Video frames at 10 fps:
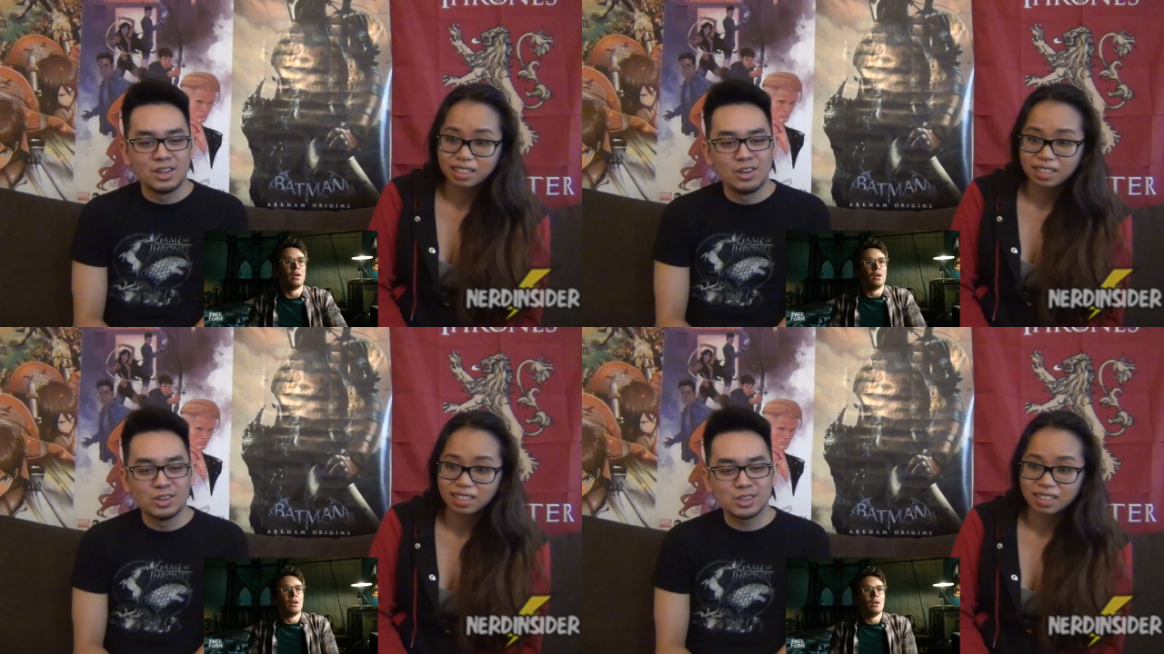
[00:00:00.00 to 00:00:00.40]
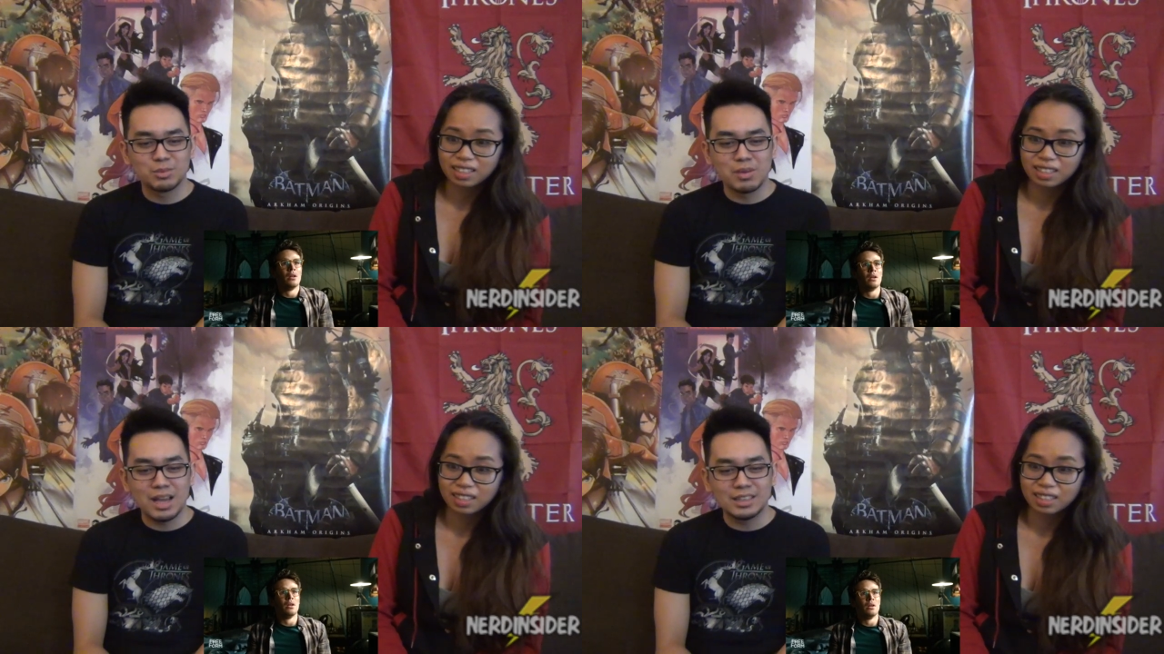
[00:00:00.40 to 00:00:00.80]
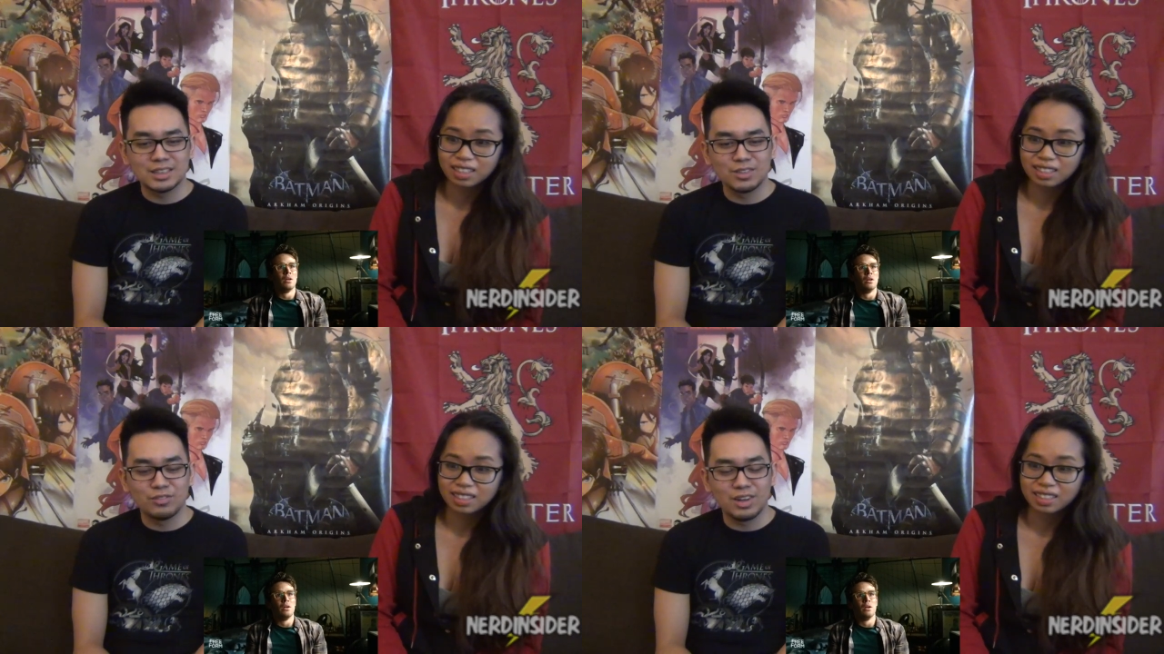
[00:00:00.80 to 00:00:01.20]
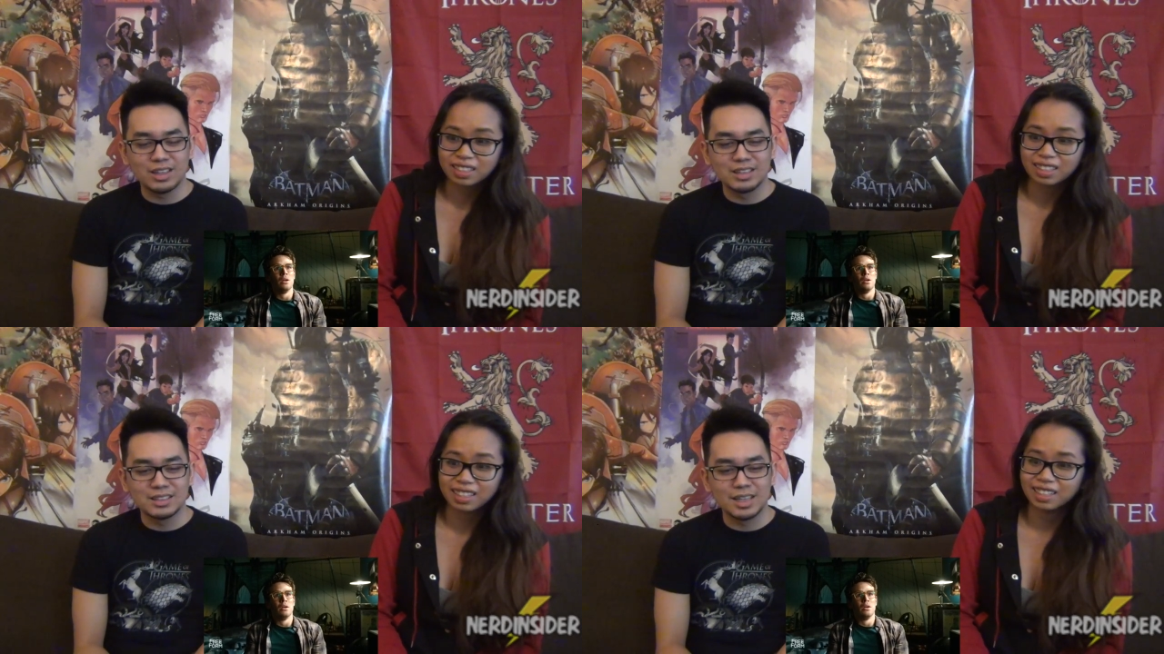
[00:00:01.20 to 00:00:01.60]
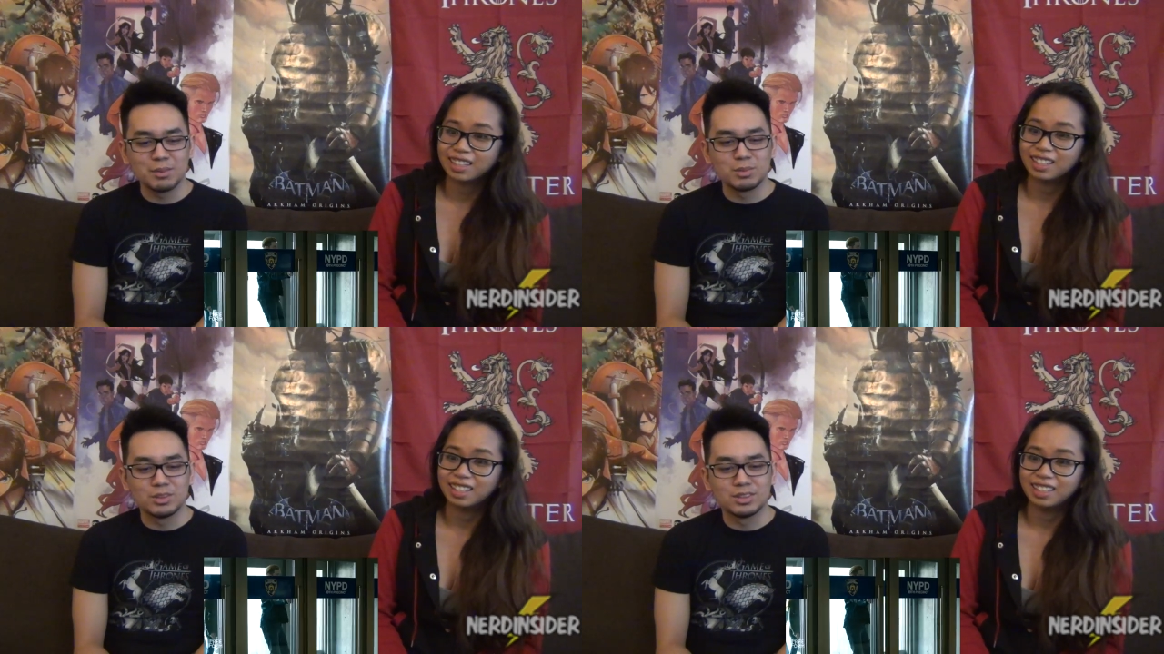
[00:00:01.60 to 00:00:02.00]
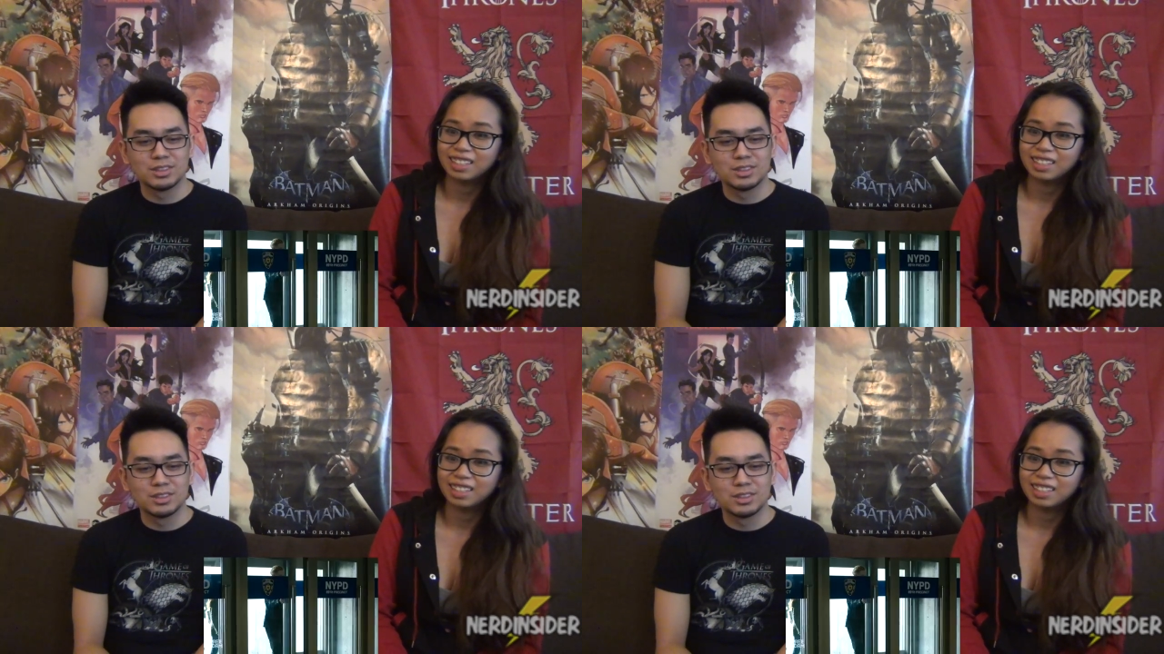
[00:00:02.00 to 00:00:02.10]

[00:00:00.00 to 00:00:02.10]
Speaker 1: Hulk smash the fucking table.